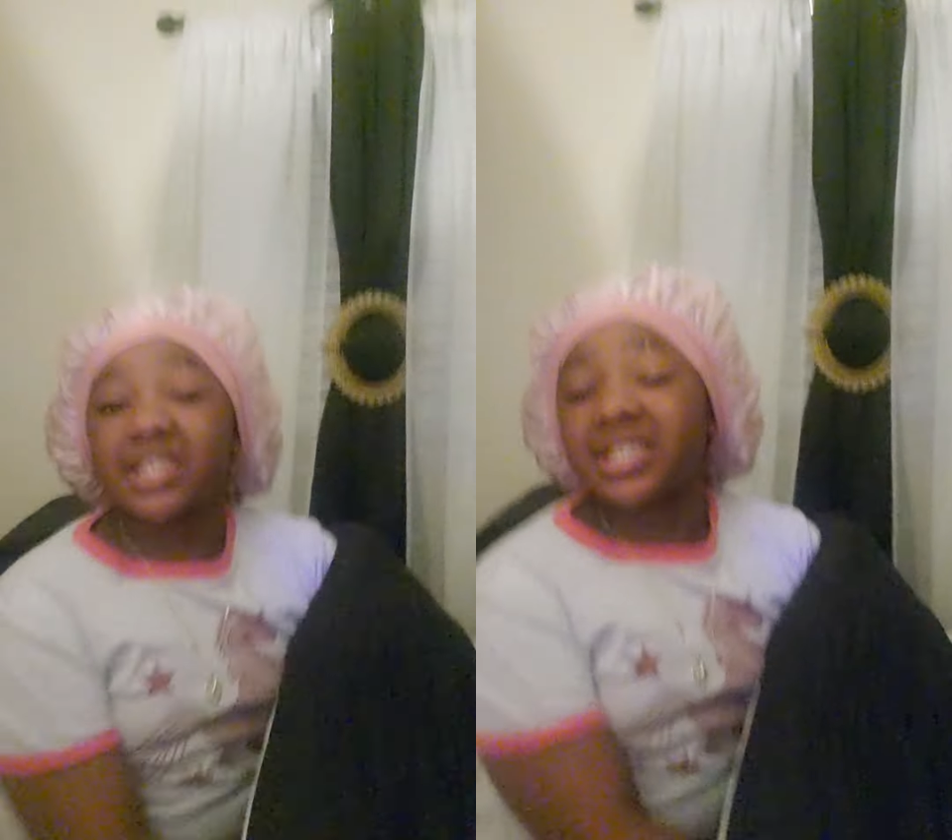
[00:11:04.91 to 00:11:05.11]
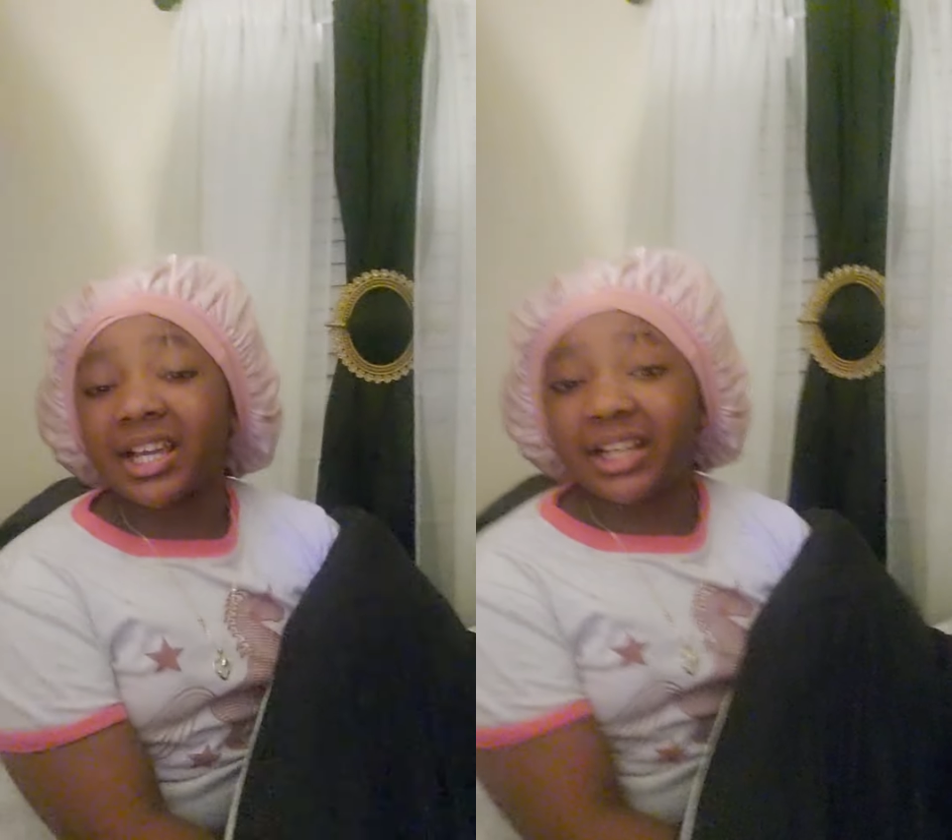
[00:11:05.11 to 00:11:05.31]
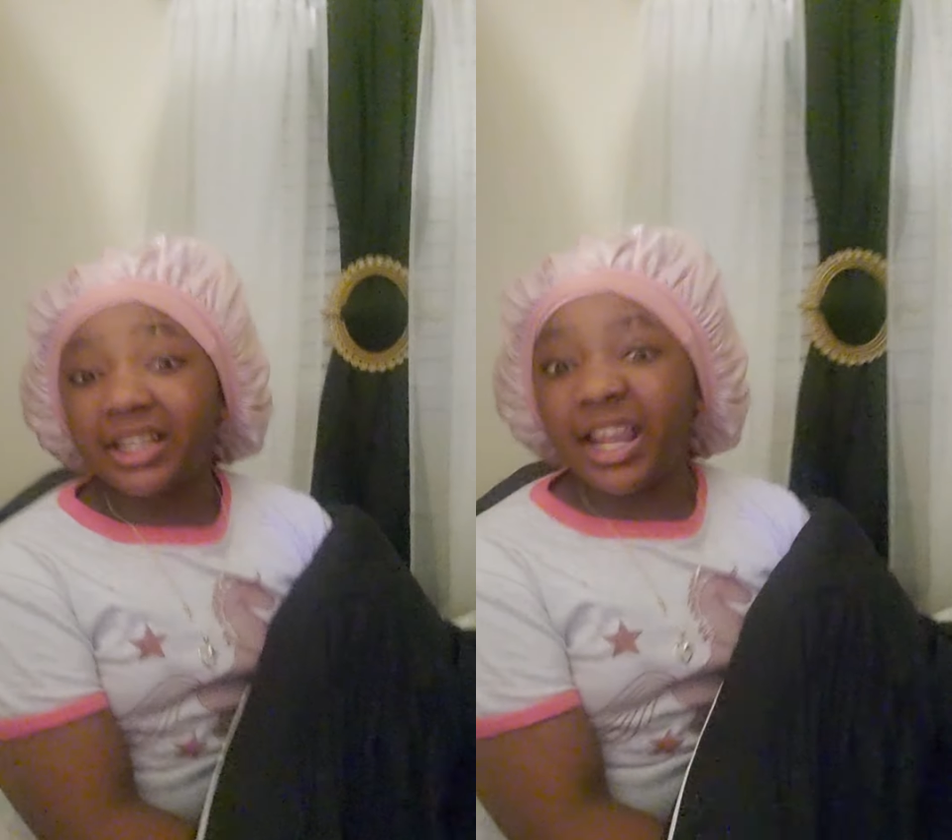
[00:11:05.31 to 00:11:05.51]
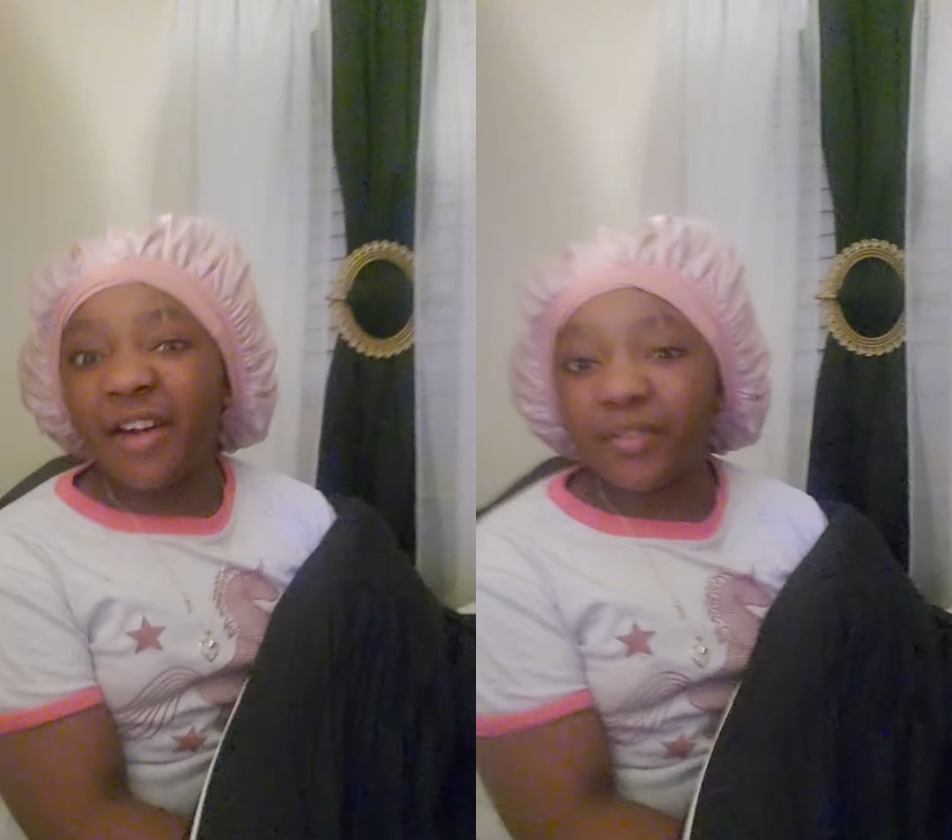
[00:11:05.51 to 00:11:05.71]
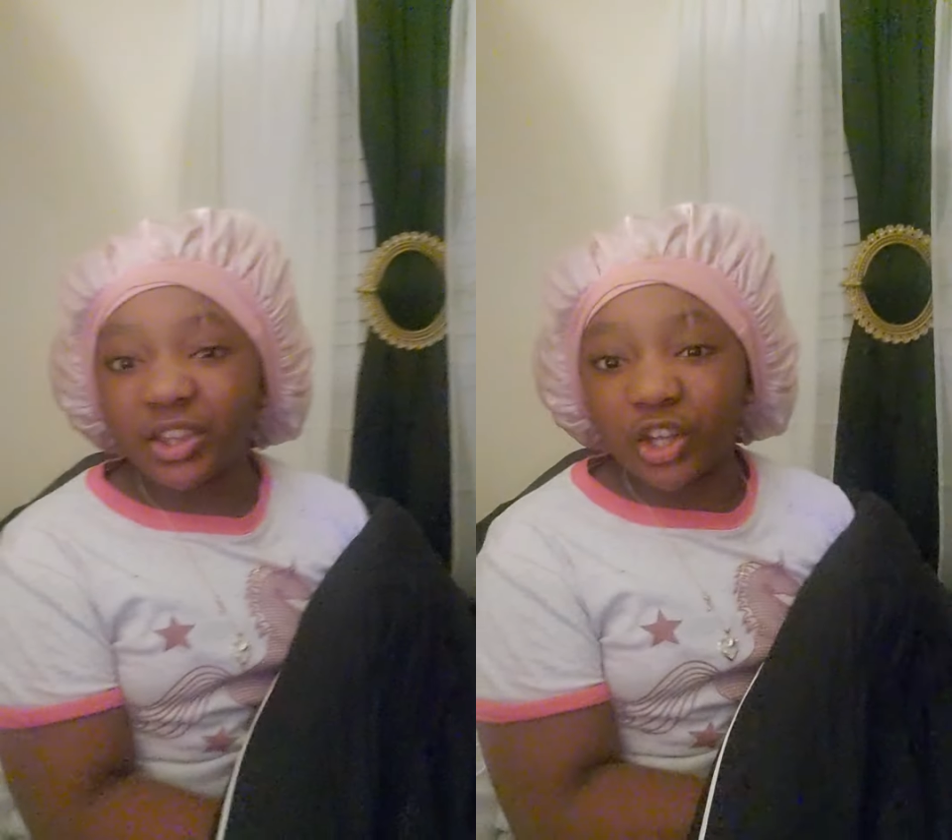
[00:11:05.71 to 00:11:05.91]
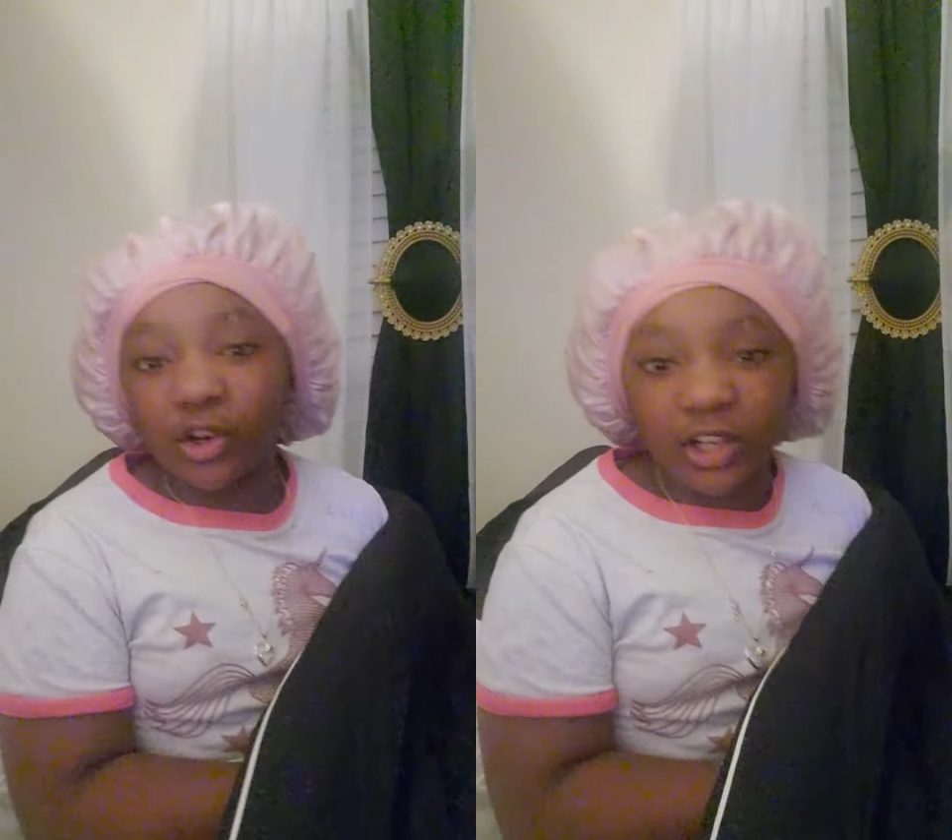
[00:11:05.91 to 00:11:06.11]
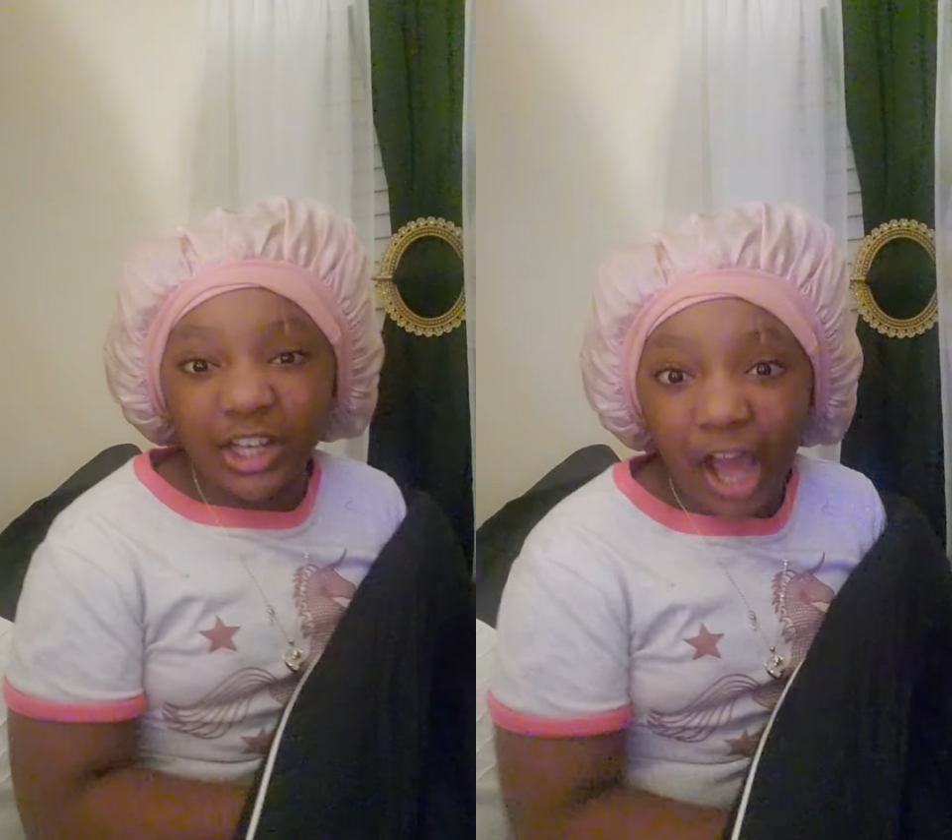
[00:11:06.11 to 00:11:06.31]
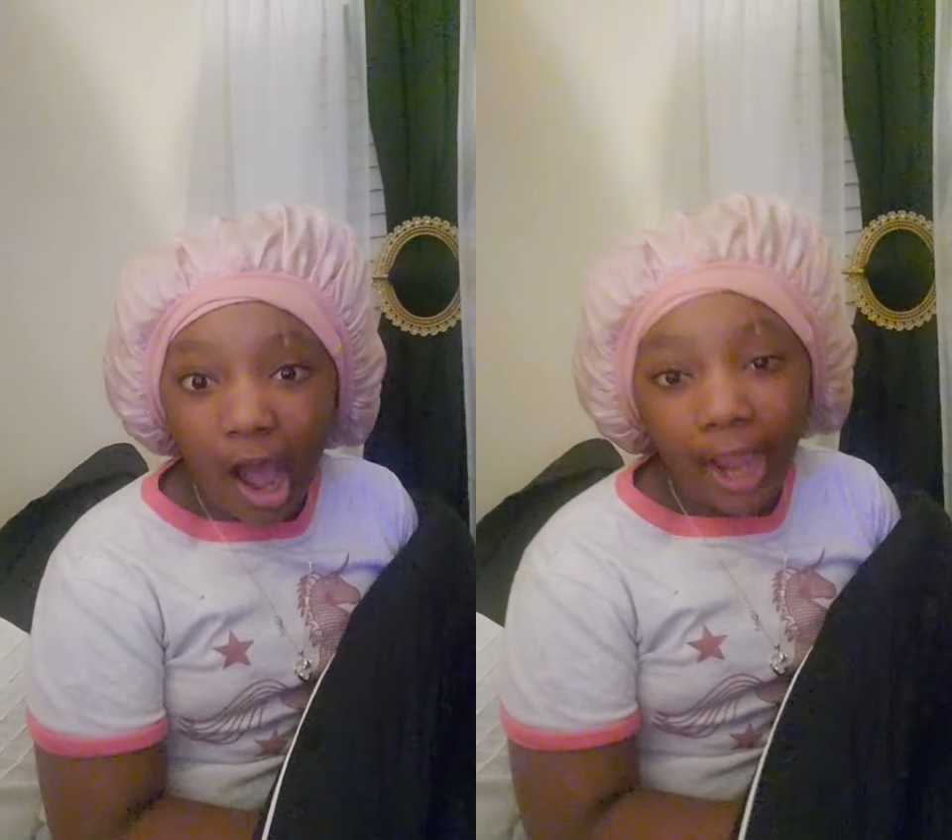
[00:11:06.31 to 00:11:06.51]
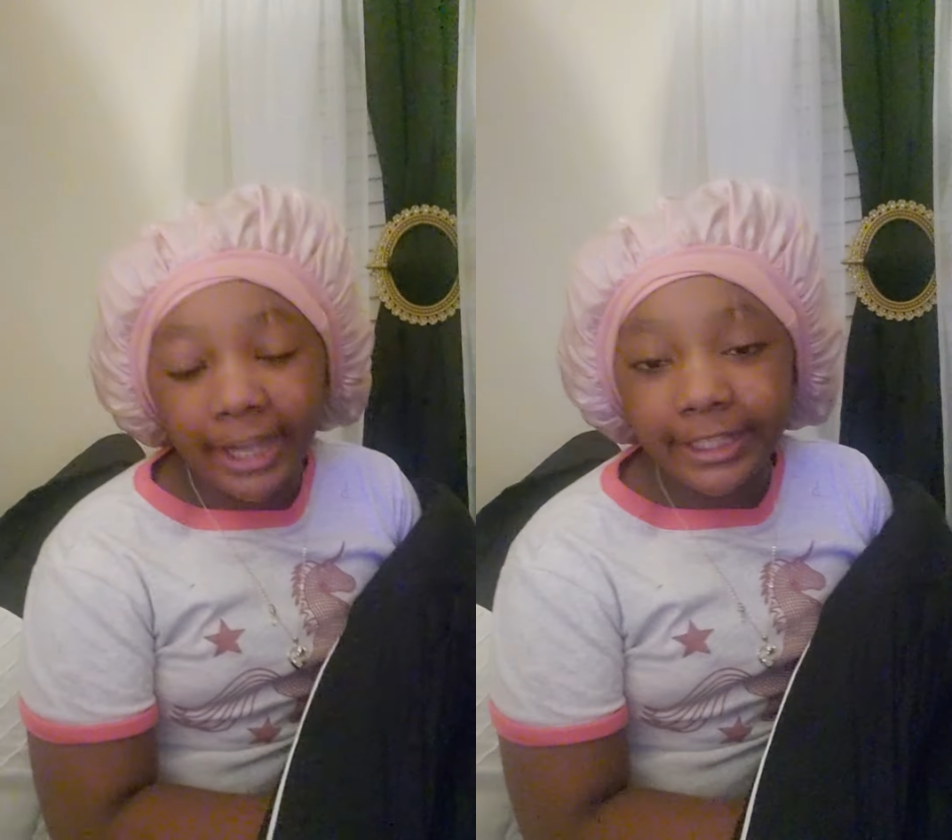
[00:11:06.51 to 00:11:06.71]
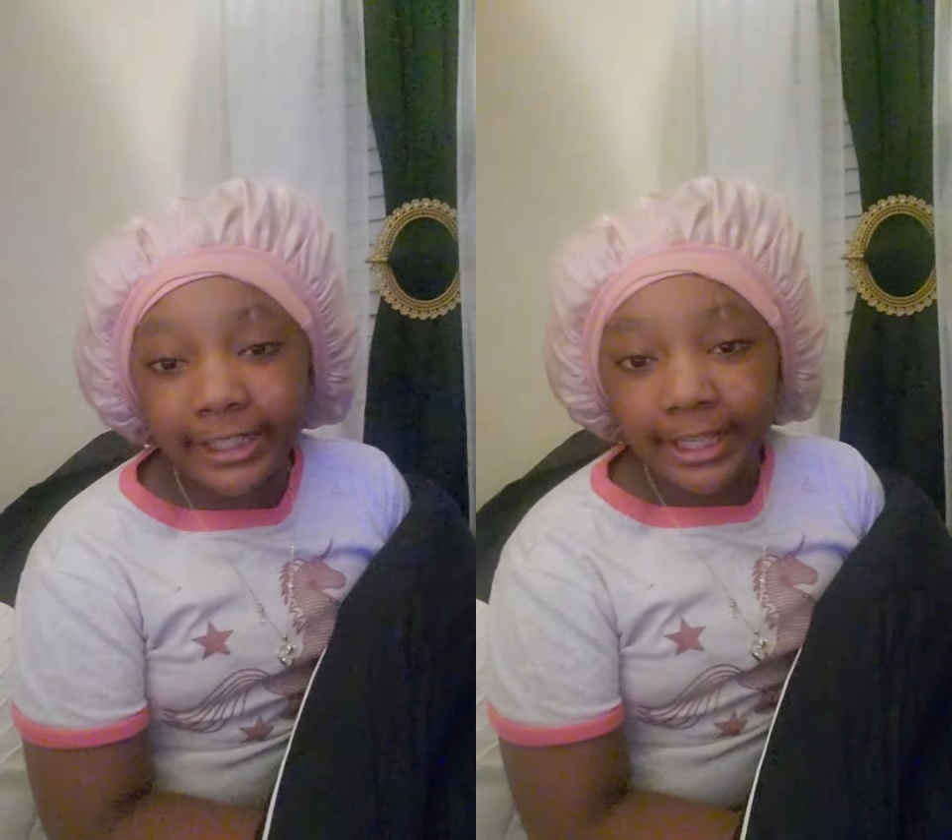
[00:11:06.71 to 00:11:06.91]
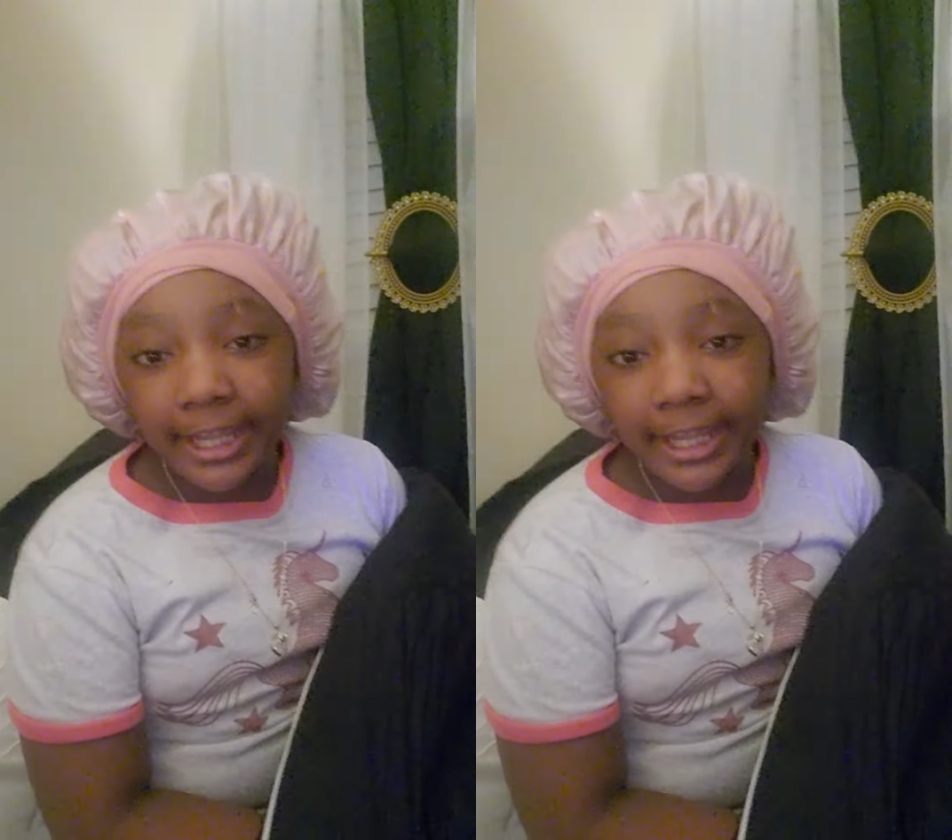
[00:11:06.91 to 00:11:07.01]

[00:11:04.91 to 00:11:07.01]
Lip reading: It's like 11:39